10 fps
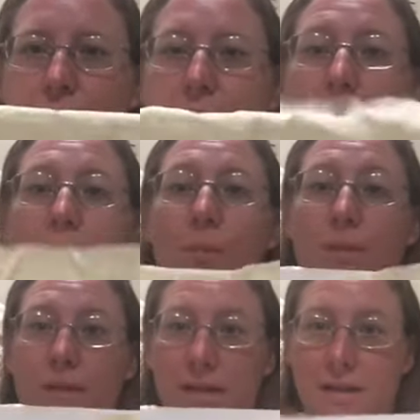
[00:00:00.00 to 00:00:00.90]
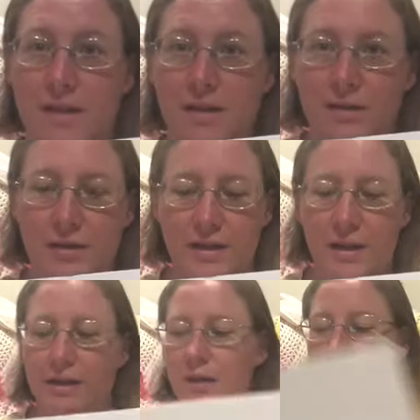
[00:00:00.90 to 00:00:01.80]
I might pause this and turn the
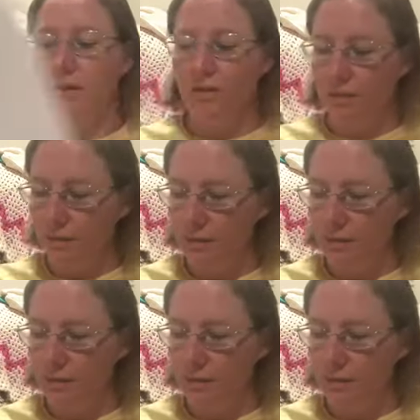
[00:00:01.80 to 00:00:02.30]
other light on